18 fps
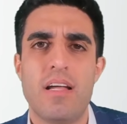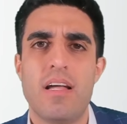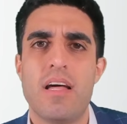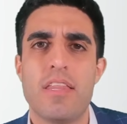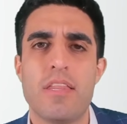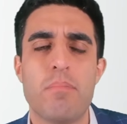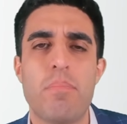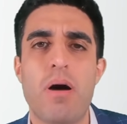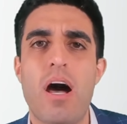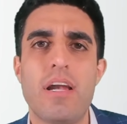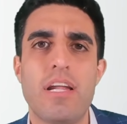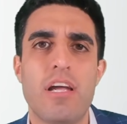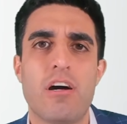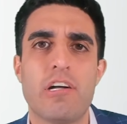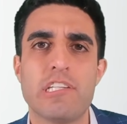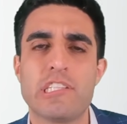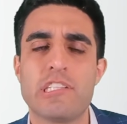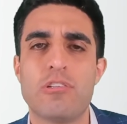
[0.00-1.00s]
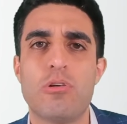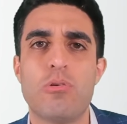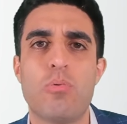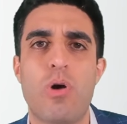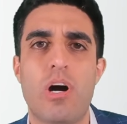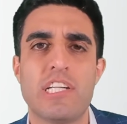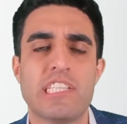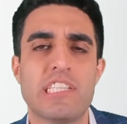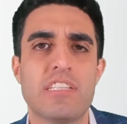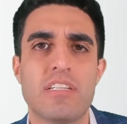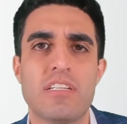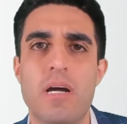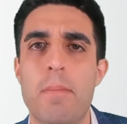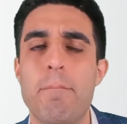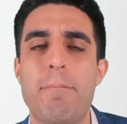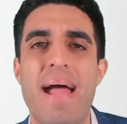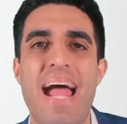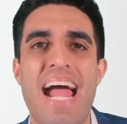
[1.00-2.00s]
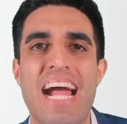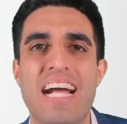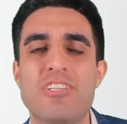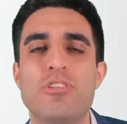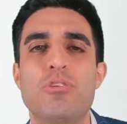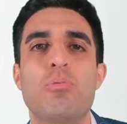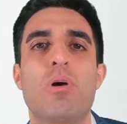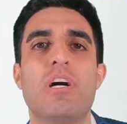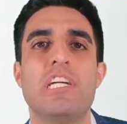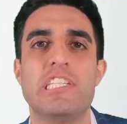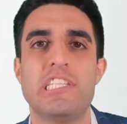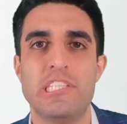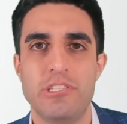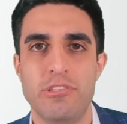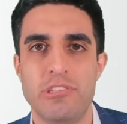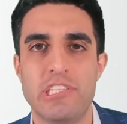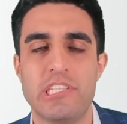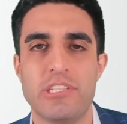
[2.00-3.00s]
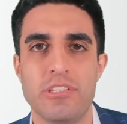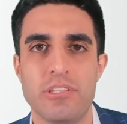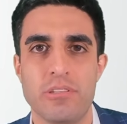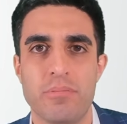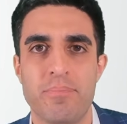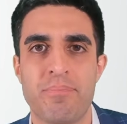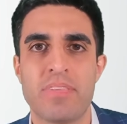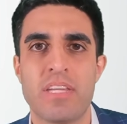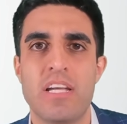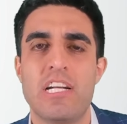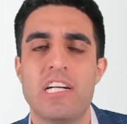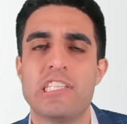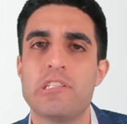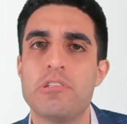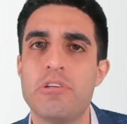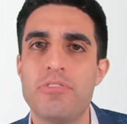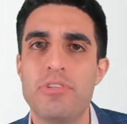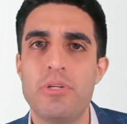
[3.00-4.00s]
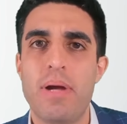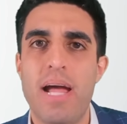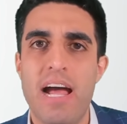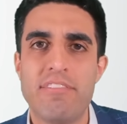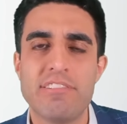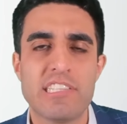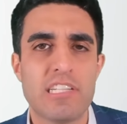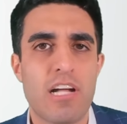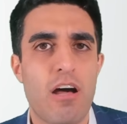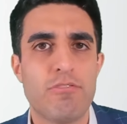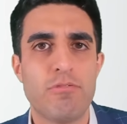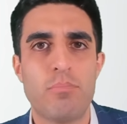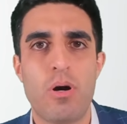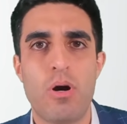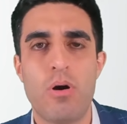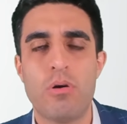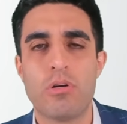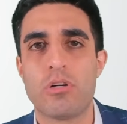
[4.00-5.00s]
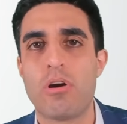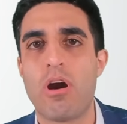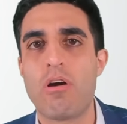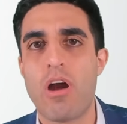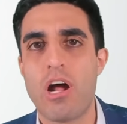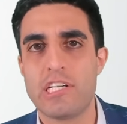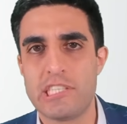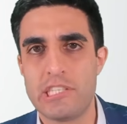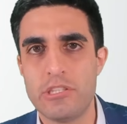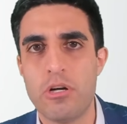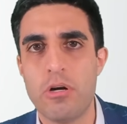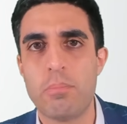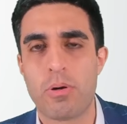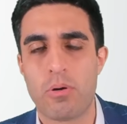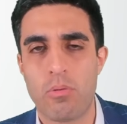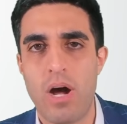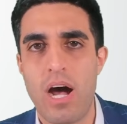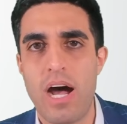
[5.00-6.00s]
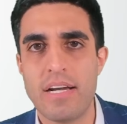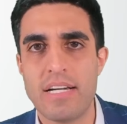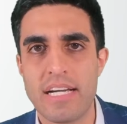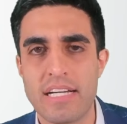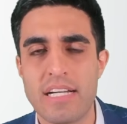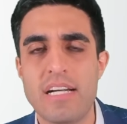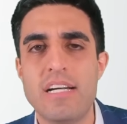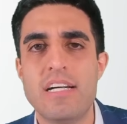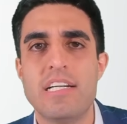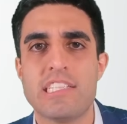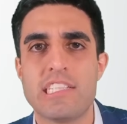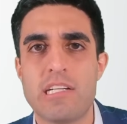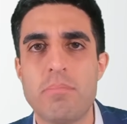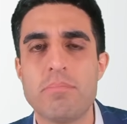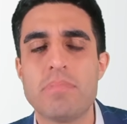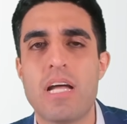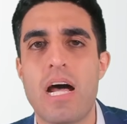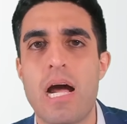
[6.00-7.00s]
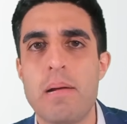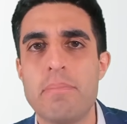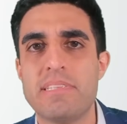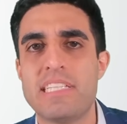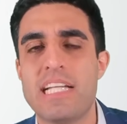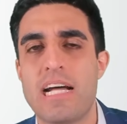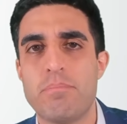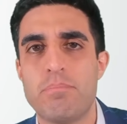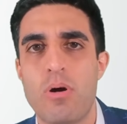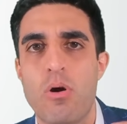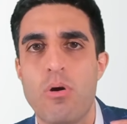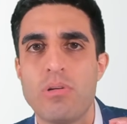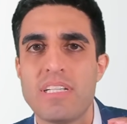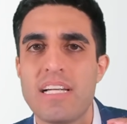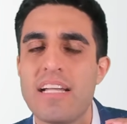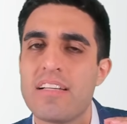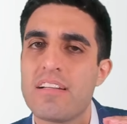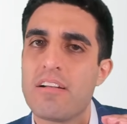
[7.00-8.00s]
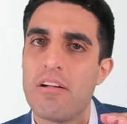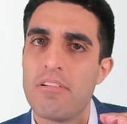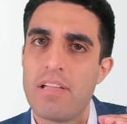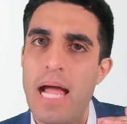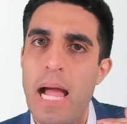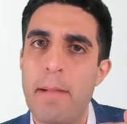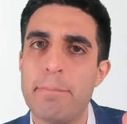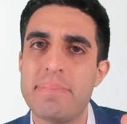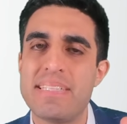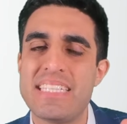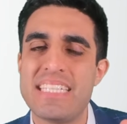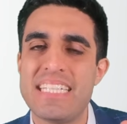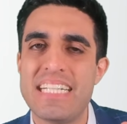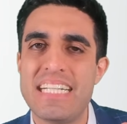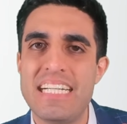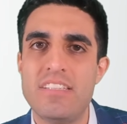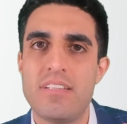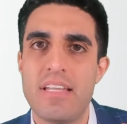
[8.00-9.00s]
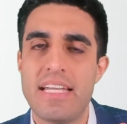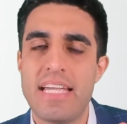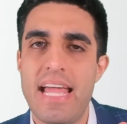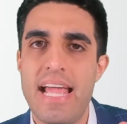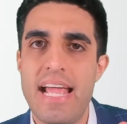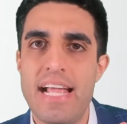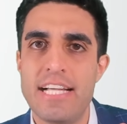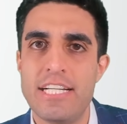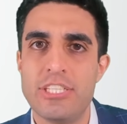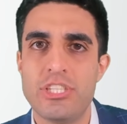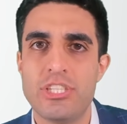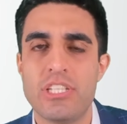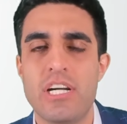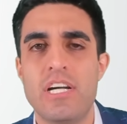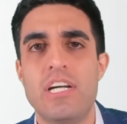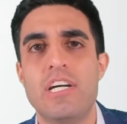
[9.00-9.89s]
The body also wants to come back to what it's used to. So if you have soft bone or are osteoporotic, sometimes that bone can collapse into the cage.